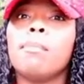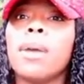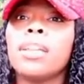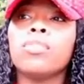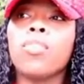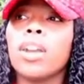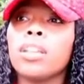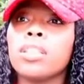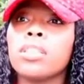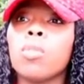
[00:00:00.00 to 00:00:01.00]
best
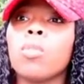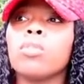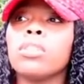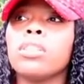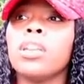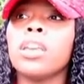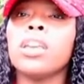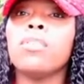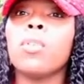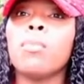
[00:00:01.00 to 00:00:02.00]
friend, so the
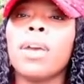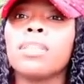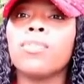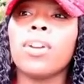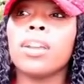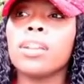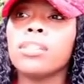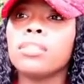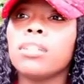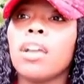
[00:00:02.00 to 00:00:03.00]
evil best friend
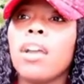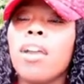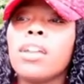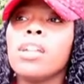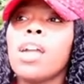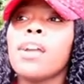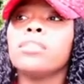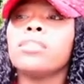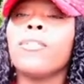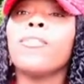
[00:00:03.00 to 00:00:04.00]

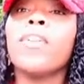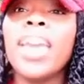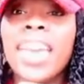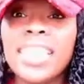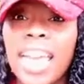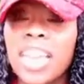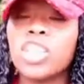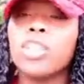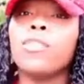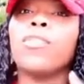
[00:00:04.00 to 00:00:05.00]
fed that.
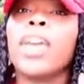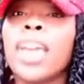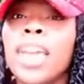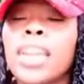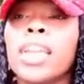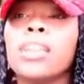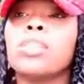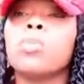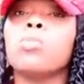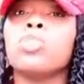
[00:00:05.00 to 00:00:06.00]
She fed
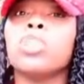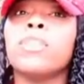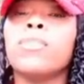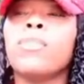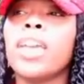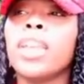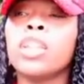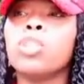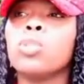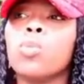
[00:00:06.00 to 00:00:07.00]
into, she fed
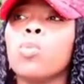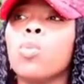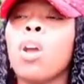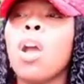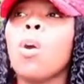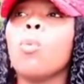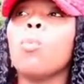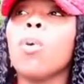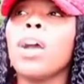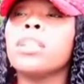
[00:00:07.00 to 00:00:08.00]
into
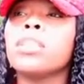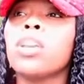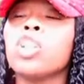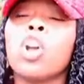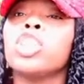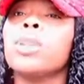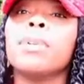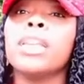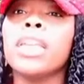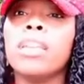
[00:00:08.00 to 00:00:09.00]
what, or she
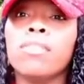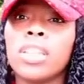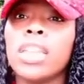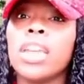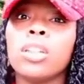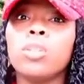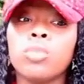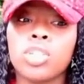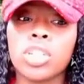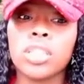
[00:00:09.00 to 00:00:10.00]
believed the
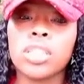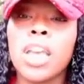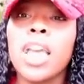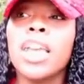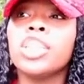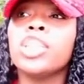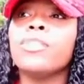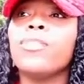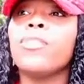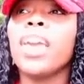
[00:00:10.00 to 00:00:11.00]
illusion.
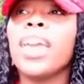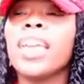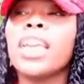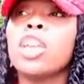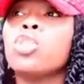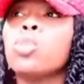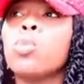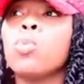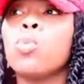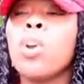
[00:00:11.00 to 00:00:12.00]
She fed
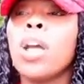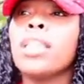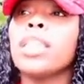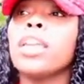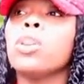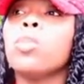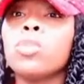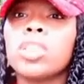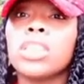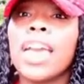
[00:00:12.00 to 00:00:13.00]
into the
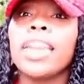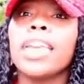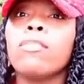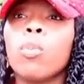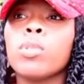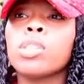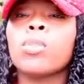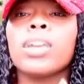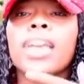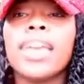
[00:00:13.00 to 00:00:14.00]
illusions that evil was
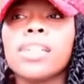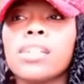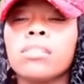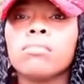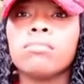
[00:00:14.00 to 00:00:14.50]
creating